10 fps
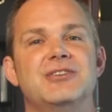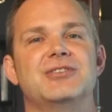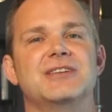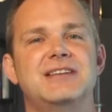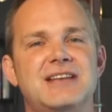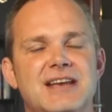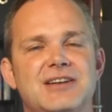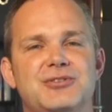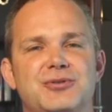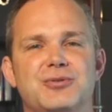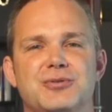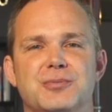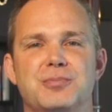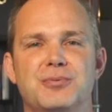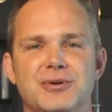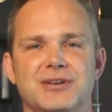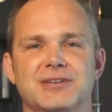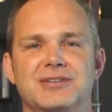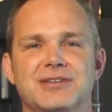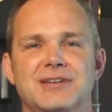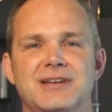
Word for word: to get to the point.